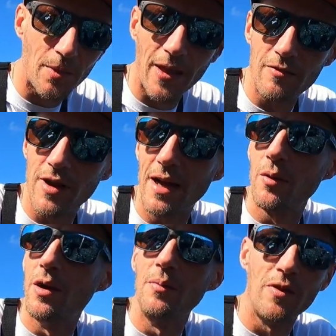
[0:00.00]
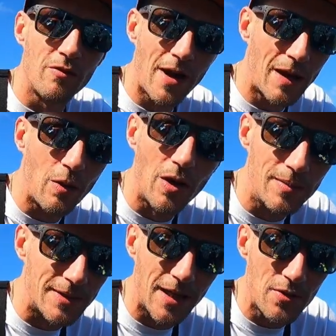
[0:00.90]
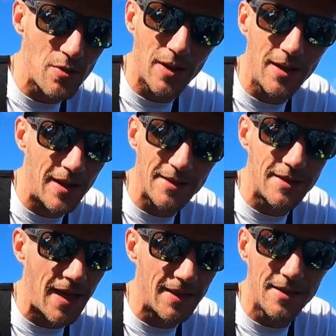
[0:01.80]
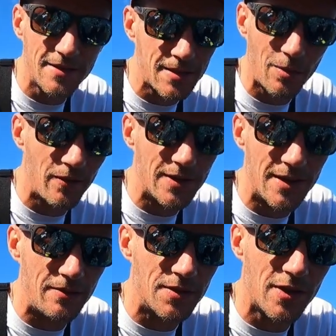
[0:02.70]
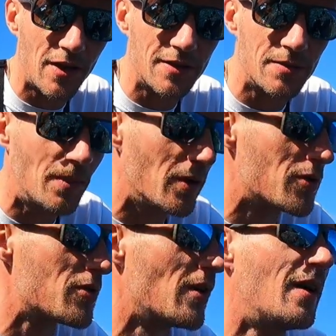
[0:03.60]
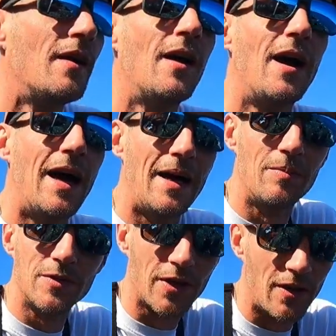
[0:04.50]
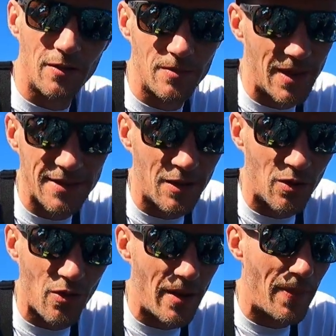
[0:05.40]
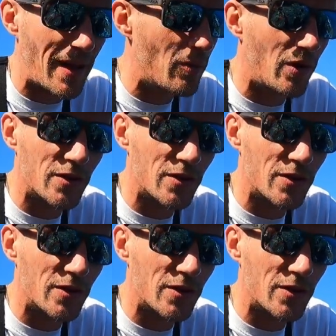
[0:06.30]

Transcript: some of that ragworm. The ragworm is literally, it's dead. Some of it's even turning to mush. So it's not great bait